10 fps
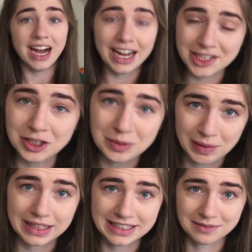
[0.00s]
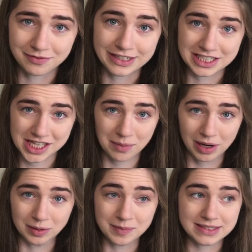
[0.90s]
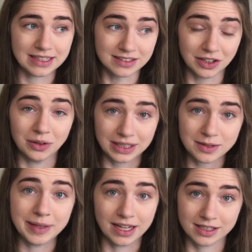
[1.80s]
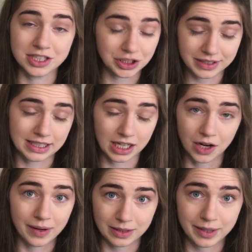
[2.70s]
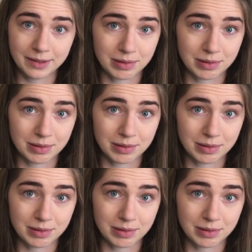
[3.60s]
I know you probably didn't finish that problem set, so let's be honest, you need to go anyway.